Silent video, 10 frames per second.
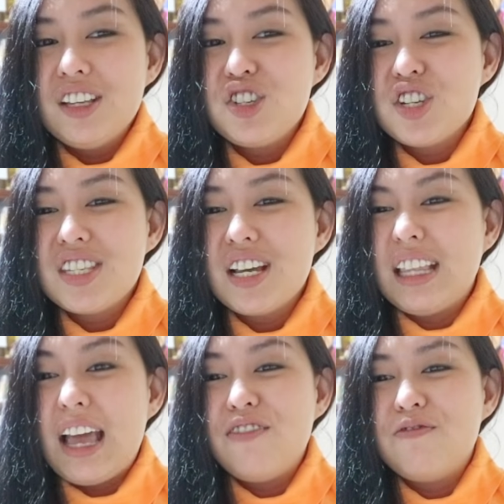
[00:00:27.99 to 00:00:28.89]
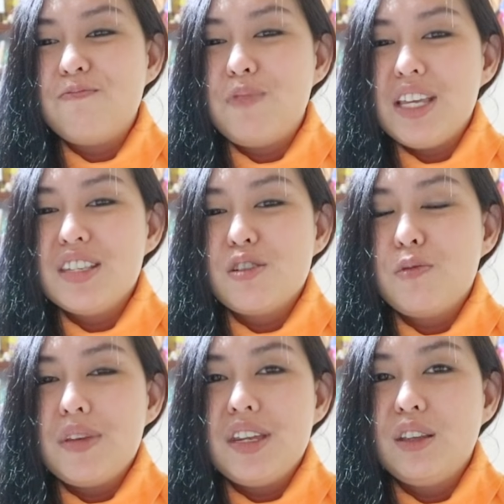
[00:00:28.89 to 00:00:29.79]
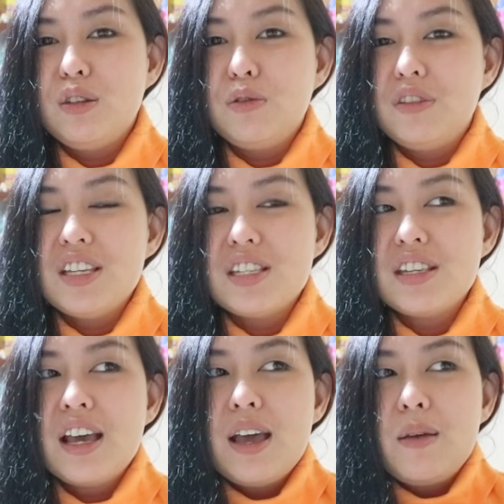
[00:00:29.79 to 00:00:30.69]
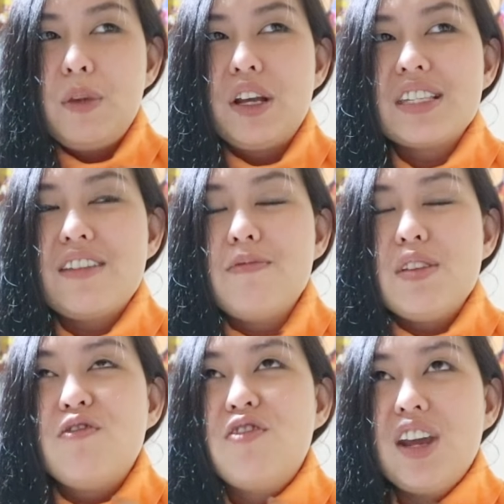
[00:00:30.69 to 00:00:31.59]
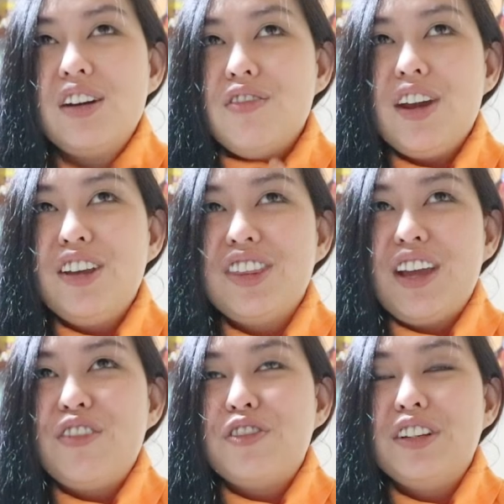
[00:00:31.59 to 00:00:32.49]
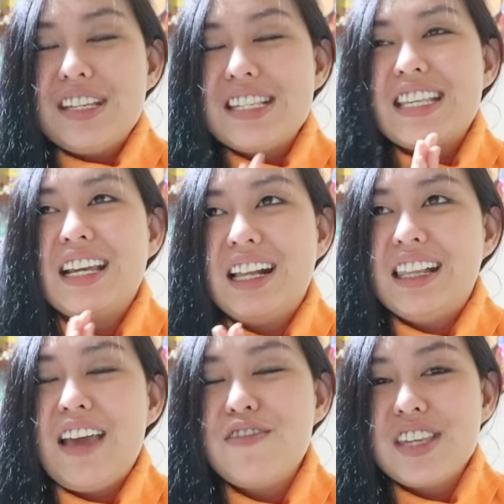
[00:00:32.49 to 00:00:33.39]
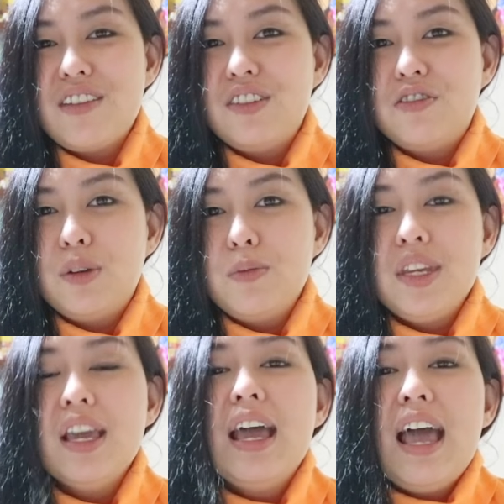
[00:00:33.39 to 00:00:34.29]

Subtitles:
It's just that I've been so meaning to do this because I've been very, very thankful. This is like a lifesaver for me.